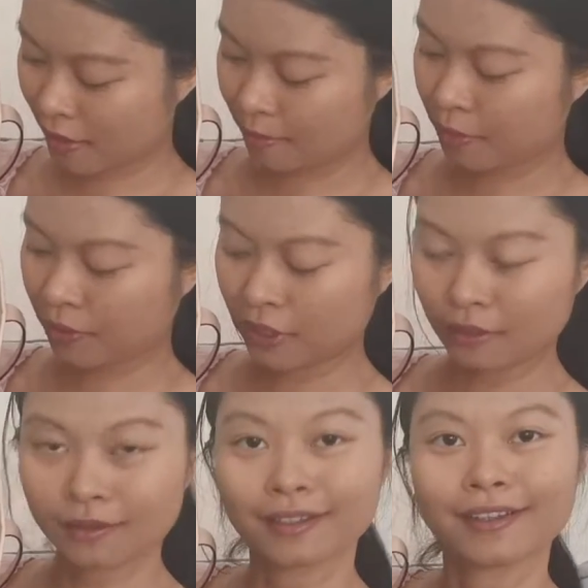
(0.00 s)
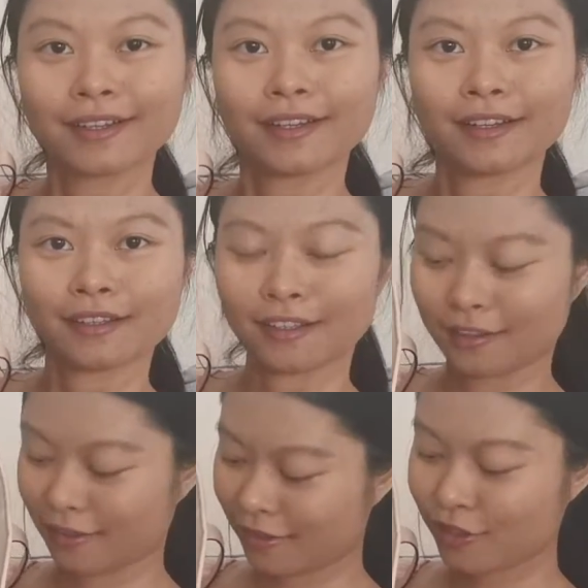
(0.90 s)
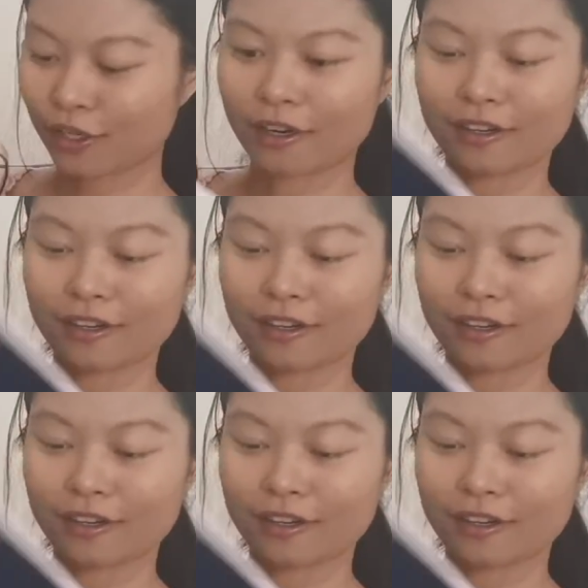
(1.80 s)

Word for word: that I put in. These